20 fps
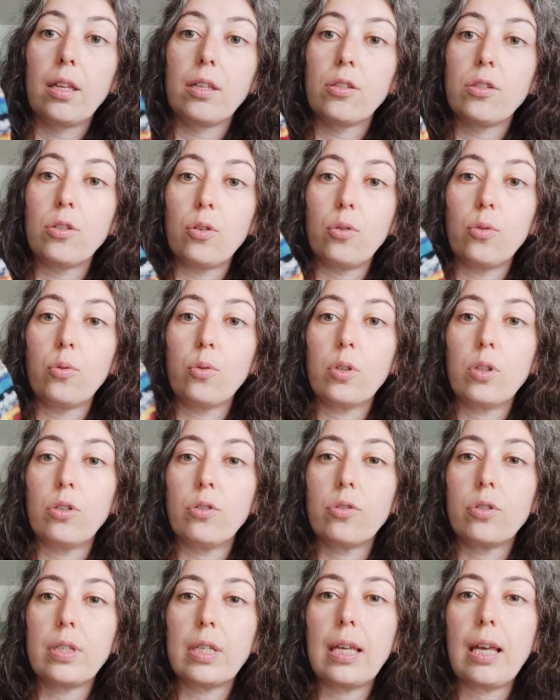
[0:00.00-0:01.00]
so
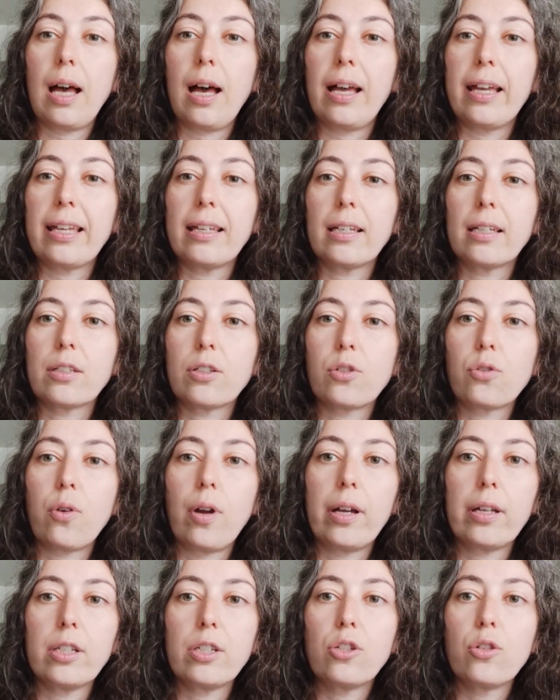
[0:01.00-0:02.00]
you see, I
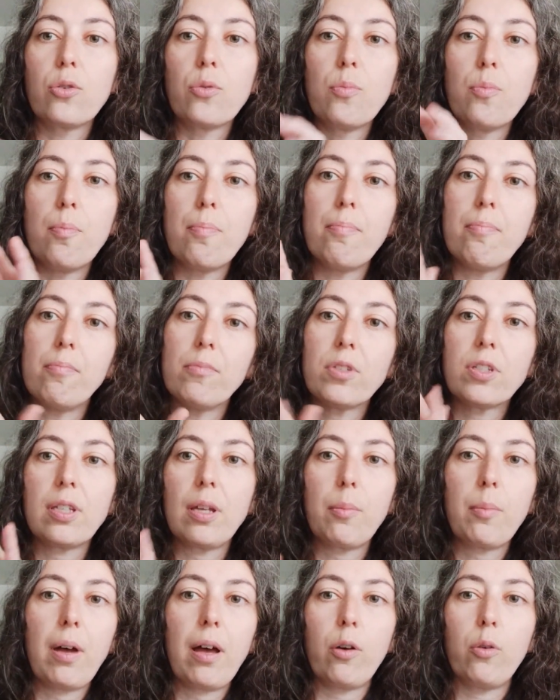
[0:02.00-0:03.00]
tried to mm,
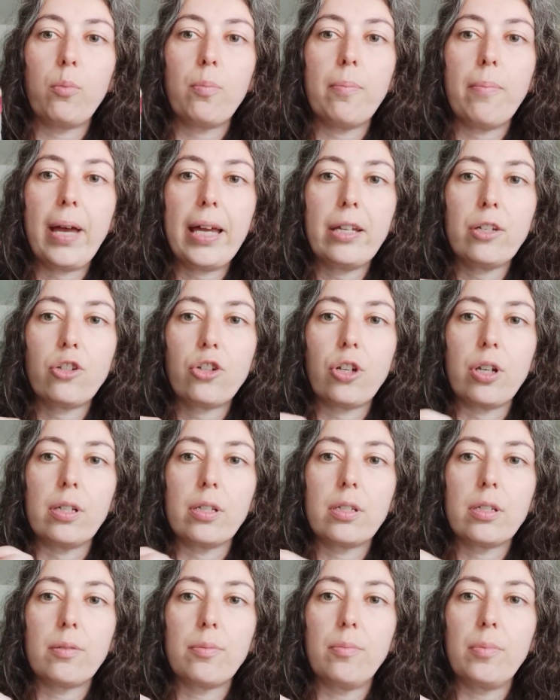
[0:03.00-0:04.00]
somehow match it,